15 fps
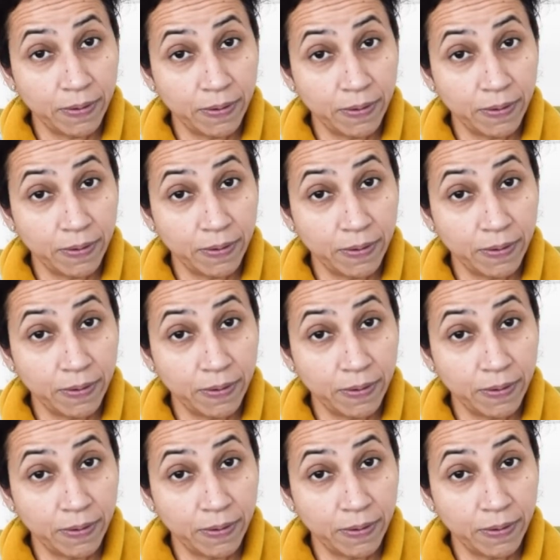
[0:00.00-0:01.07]
that
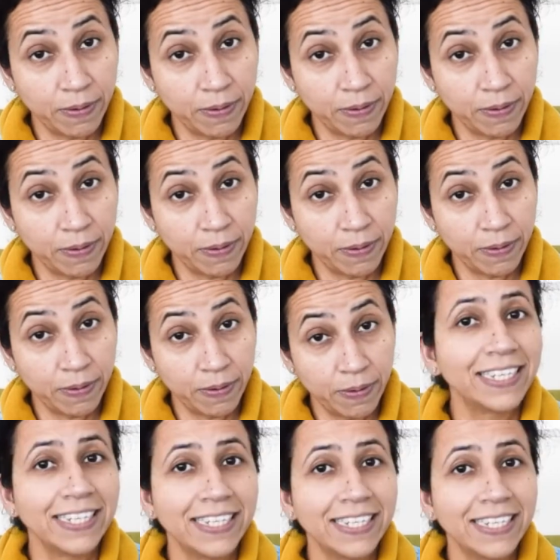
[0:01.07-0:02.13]
why
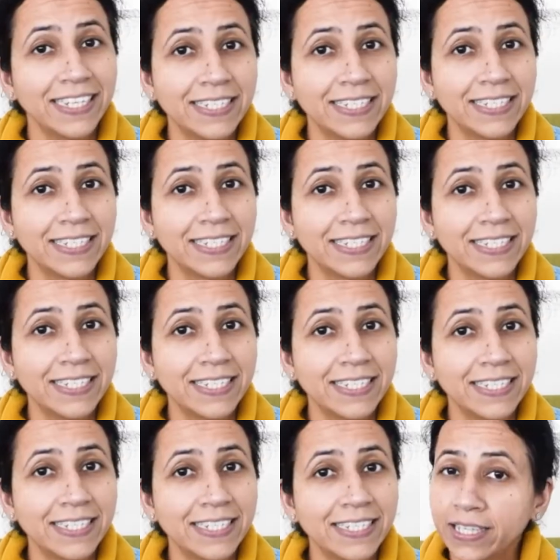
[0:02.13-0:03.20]
these tests are
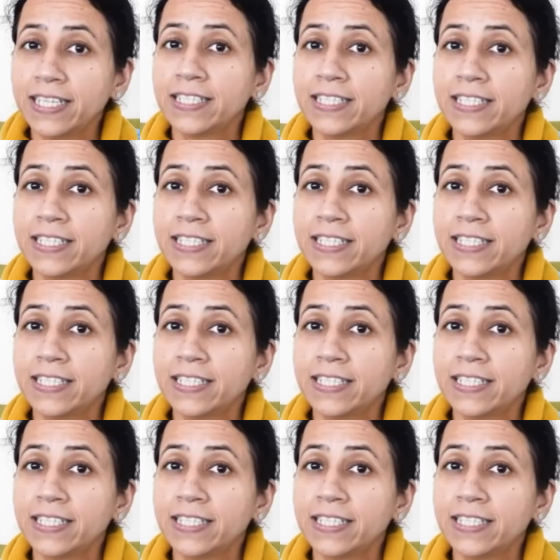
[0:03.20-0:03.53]
important,